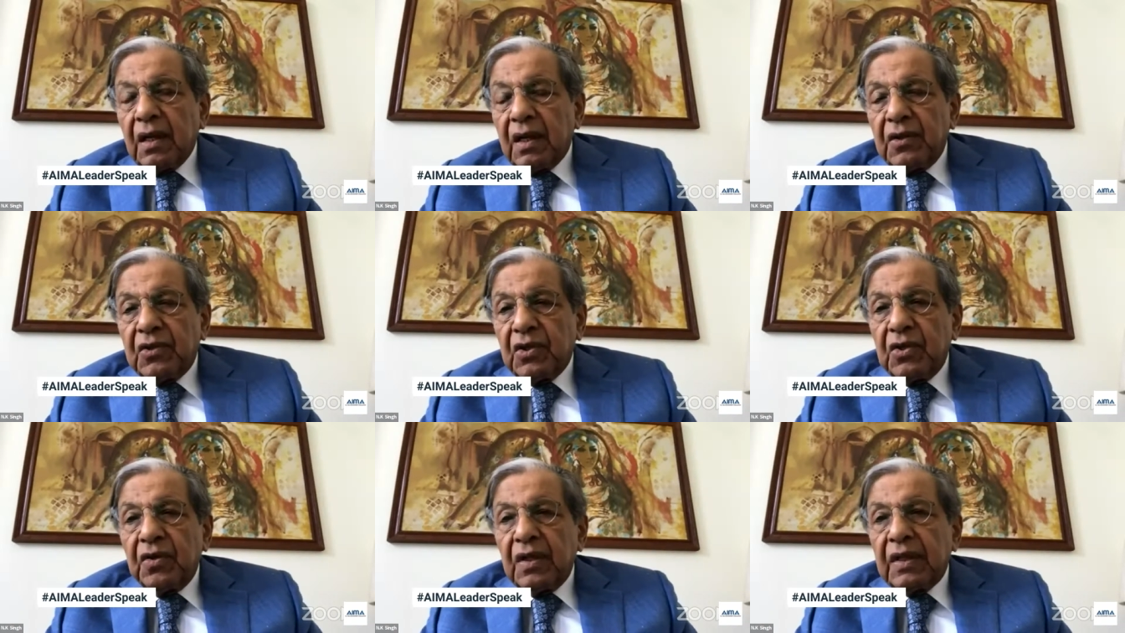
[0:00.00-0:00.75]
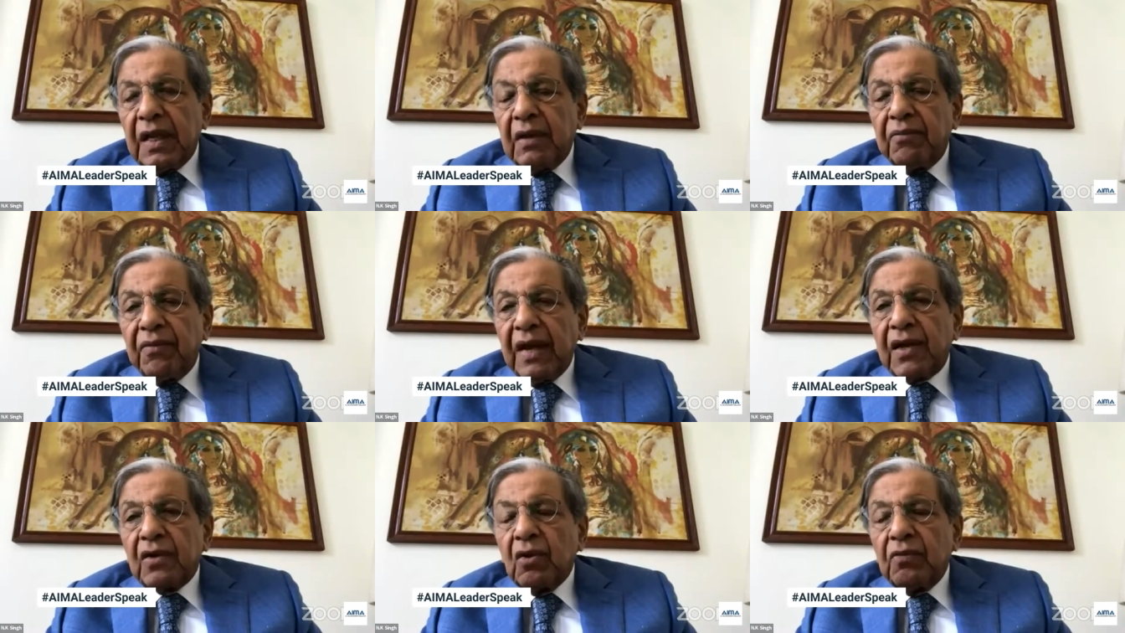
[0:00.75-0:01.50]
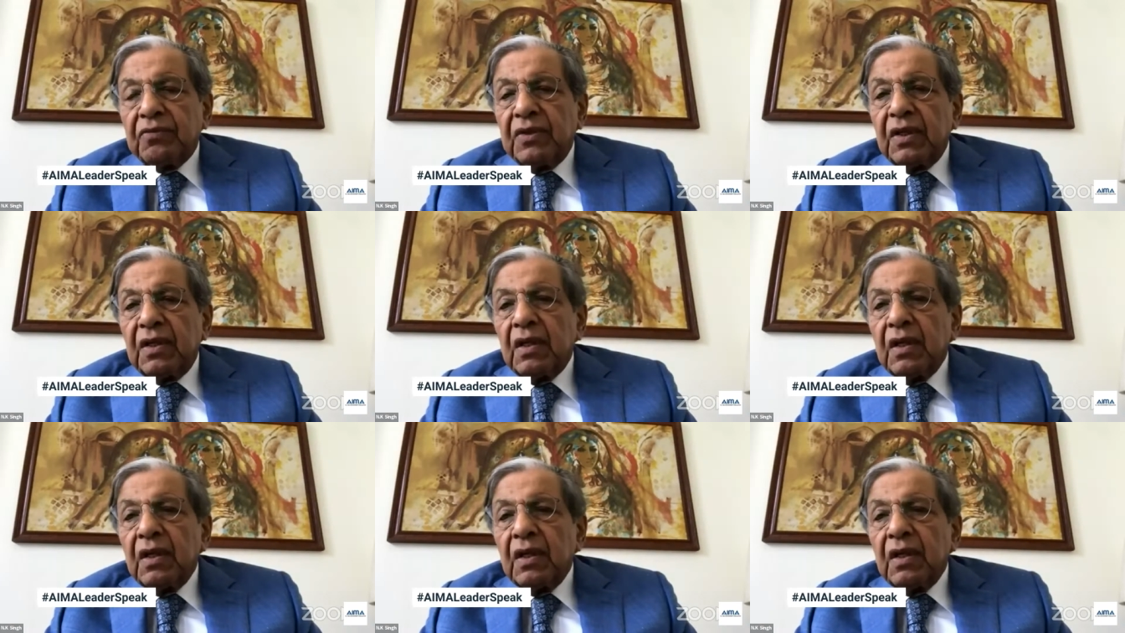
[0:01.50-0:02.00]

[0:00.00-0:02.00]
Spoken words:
considering the impact of the